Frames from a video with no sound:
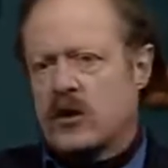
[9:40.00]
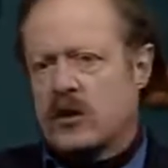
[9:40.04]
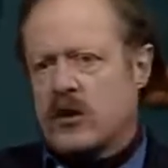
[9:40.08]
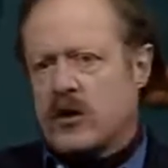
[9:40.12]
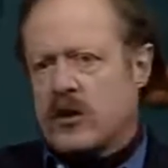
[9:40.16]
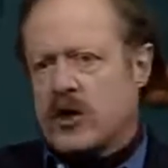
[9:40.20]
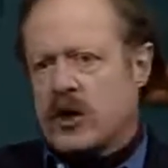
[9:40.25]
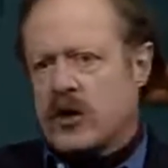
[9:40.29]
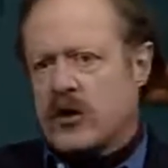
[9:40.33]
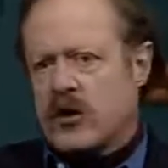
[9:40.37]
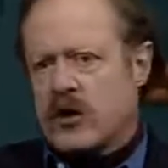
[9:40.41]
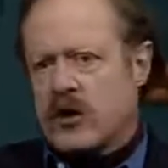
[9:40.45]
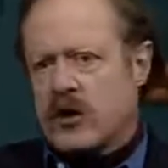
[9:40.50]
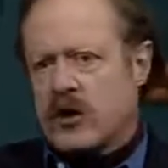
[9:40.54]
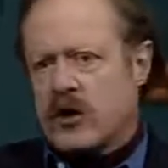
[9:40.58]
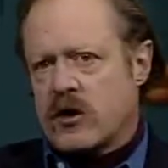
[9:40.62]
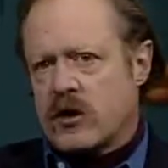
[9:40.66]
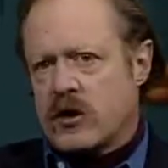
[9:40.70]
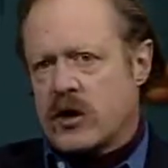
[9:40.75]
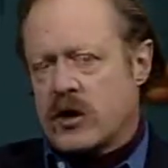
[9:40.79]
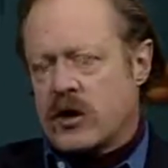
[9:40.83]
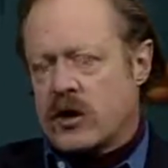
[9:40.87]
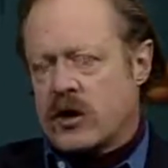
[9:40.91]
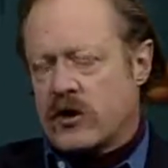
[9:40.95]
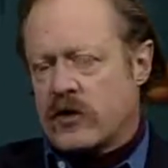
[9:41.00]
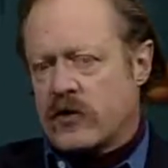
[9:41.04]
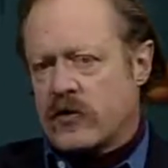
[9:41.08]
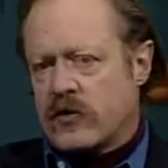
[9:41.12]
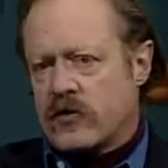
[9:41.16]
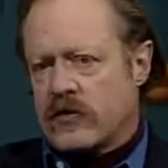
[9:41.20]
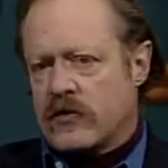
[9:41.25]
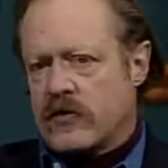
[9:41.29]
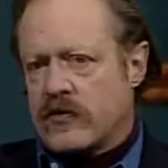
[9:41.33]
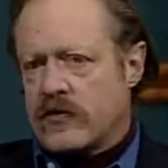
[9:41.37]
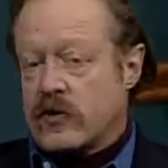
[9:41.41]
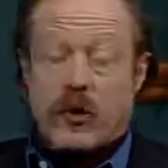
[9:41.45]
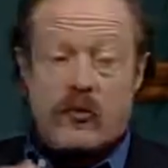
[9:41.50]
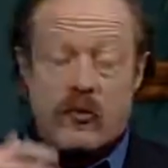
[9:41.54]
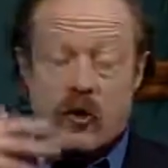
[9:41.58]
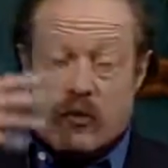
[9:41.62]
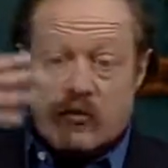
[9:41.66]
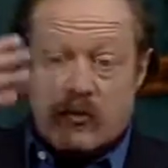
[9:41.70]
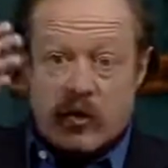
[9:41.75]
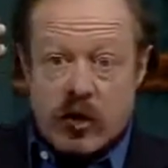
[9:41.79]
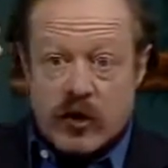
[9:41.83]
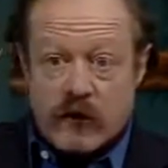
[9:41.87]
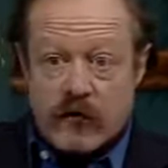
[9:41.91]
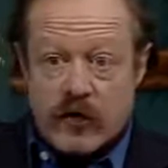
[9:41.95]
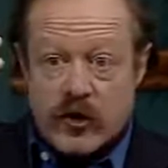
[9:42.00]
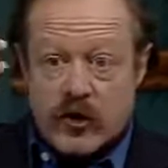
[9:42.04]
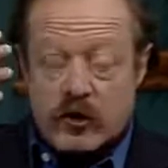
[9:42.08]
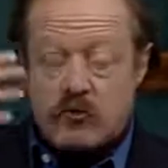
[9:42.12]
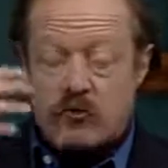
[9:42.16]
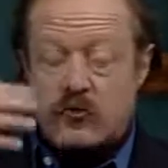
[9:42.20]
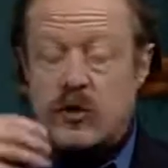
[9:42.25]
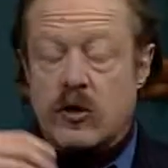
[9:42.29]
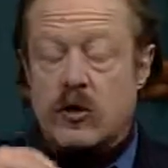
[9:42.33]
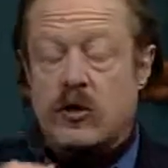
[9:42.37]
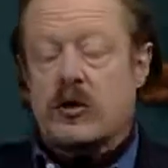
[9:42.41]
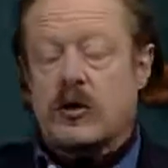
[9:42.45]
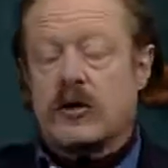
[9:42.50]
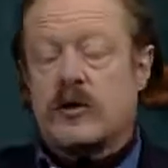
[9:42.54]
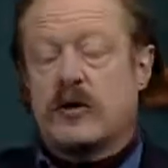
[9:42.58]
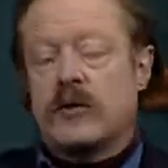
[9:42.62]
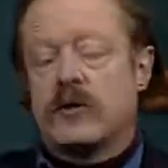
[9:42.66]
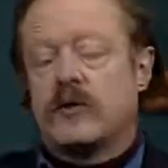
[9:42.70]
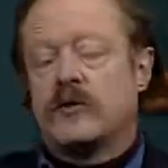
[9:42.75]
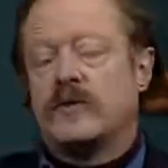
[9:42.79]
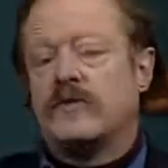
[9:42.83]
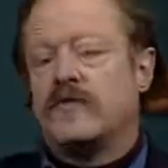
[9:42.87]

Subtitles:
and the other of a more perfect world,